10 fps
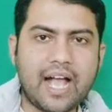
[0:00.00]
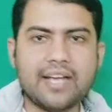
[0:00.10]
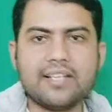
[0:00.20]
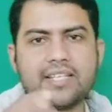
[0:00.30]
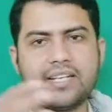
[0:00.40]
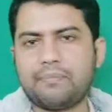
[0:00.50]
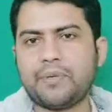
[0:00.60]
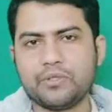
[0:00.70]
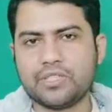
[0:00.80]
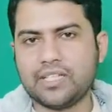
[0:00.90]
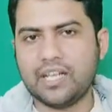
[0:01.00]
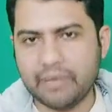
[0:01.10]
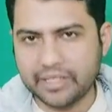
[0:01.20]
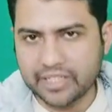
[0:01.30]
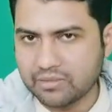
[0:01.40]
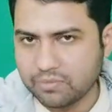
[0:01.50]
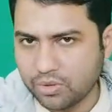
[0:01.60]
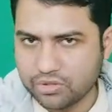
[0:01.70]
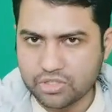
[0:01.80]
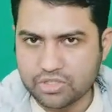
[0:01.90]
and then the few general banking
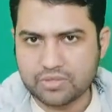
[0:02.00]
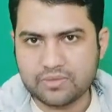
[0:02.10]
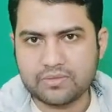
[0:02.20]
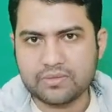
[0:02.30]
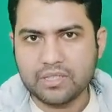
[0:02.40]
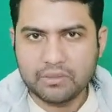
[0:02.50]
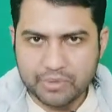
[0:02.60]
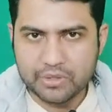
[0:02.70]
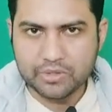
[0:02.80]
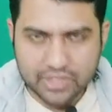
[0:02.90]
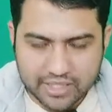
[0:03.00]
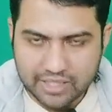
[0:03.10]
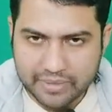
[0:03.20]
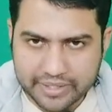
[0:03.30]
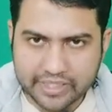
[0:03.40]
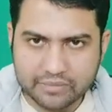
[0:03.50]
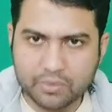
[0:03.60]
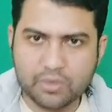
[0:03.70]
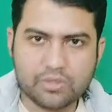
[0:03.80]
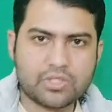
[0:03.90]
posts. Few general banking
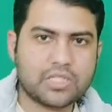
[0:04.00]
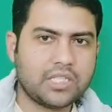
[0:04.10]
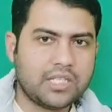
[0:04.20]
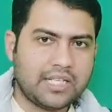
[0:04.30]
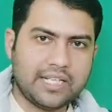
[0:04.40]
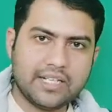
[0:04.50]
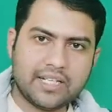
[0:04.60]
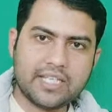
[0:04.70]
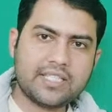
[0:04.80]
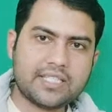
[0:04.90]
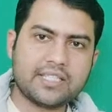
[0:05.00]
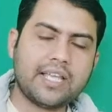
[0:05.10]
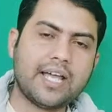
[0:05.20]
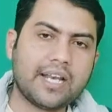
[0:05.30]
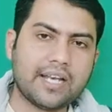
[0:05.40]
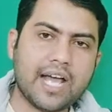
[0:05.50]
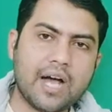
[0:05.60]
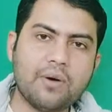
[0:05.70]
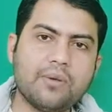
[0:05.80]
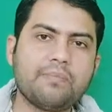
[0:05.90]
posts. In risk, they are
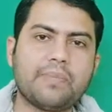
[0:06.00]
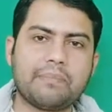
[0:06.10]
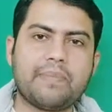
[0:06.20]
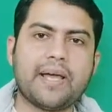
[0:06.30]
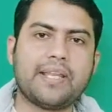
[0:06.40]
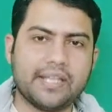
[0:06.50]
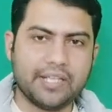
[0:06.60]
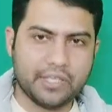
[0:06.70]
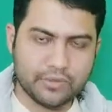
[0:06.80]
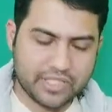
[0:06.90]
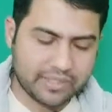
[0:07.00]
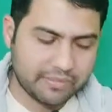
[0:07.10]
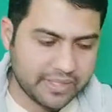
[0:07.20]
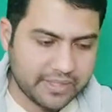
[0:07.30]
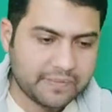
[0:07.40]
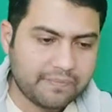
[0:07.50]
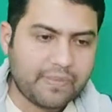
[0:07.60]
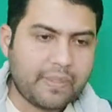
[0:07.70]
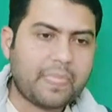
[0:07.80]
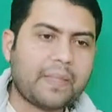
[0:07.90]
now preparing a new segment.
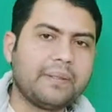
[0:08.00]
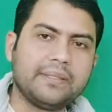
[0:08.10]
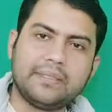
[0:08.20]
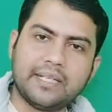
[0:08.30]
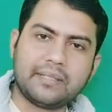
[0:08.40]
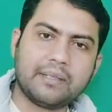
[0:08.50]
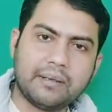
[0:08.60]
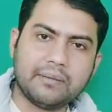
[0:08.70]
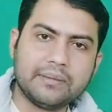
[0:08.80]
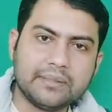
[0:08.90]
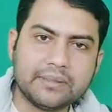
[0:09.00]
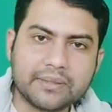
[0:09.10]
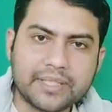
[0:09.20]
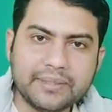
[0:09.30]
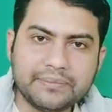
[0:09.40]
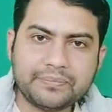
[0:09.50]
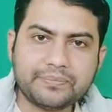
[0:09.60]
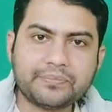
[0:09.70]
That okay.